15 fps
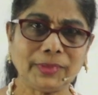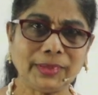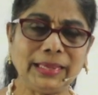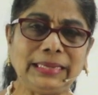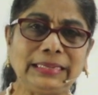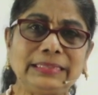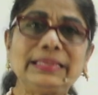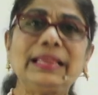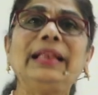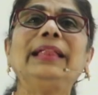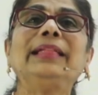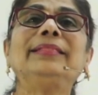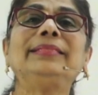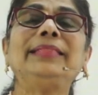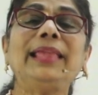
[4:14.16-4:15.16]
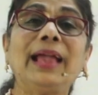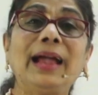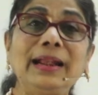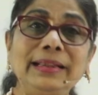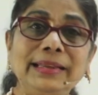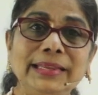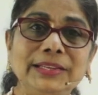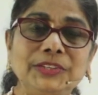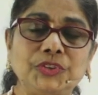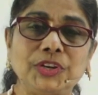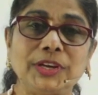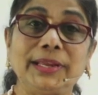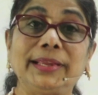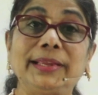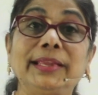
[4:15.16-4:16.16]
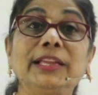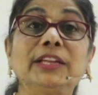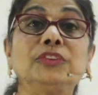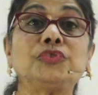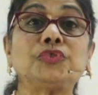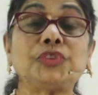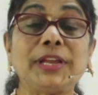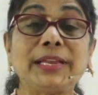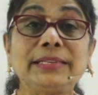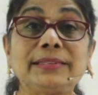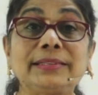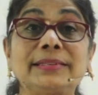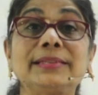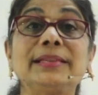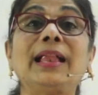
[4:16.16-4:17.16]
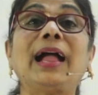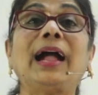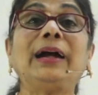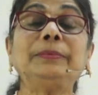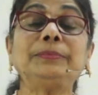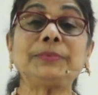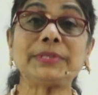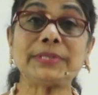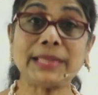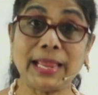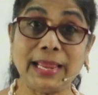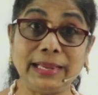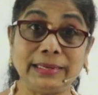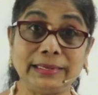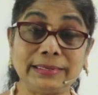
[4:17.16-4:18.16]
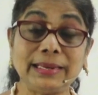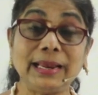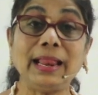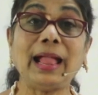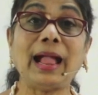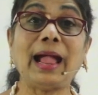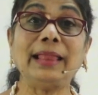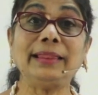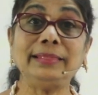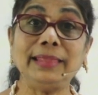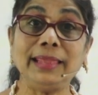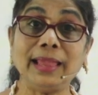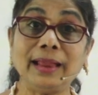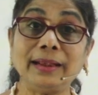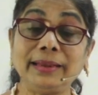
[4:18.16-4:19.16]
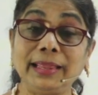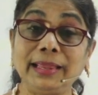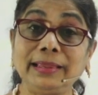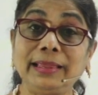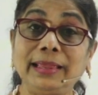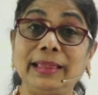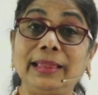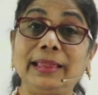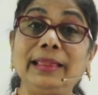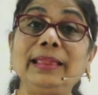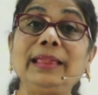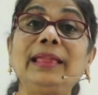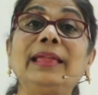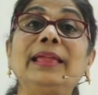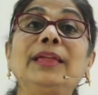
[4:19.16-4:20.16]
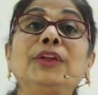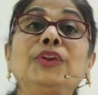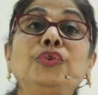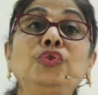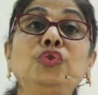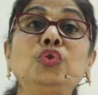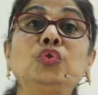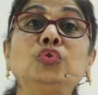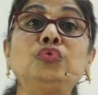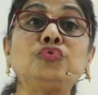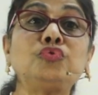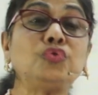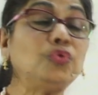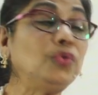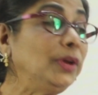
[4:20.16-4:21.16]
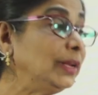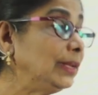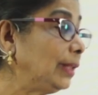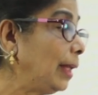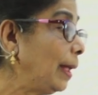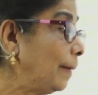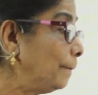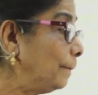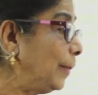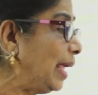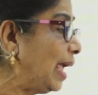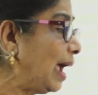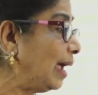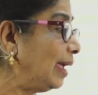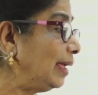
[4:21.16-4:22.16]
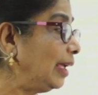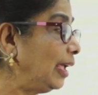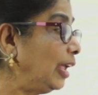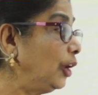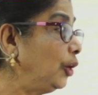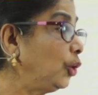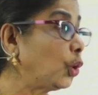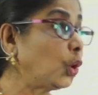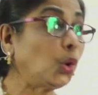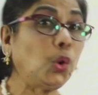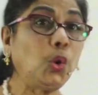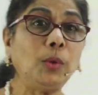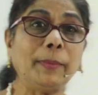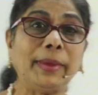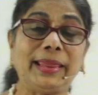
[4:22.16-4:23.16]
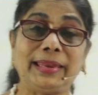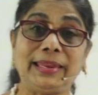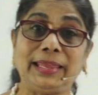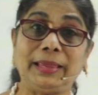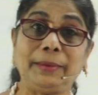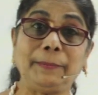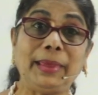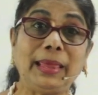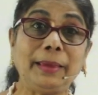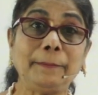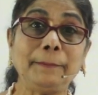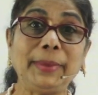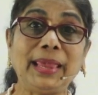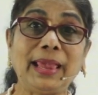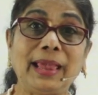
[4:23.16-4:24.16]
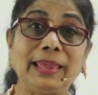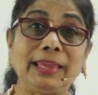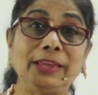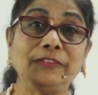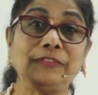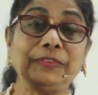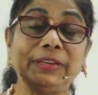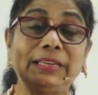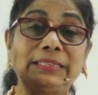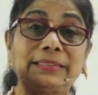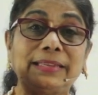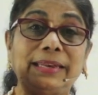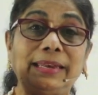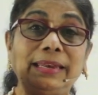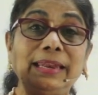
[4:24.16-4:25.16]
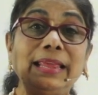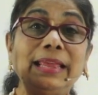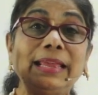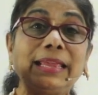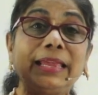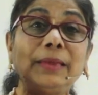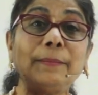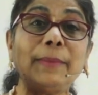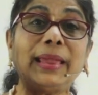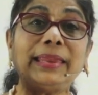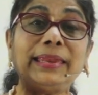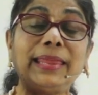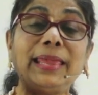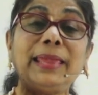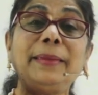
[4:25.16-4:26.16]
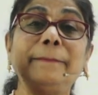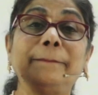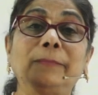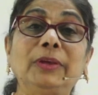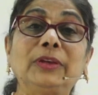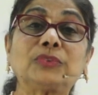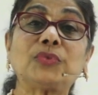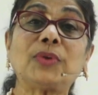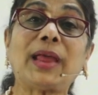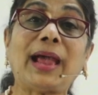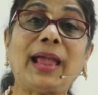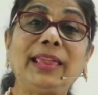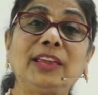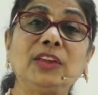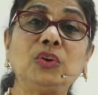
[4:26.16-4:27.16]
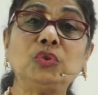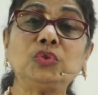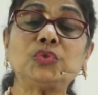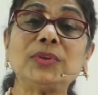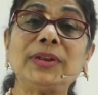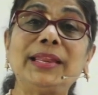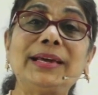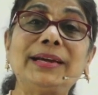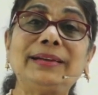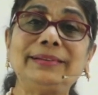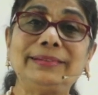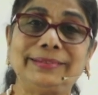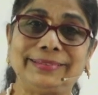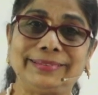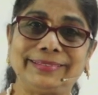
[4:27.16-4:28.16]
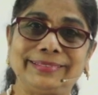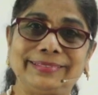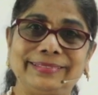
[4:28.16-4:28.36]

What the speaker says: Yes, they are teaching chess upstairs and they are taking new student. May I enroll my name? May I give fees and give my name so I can also learn.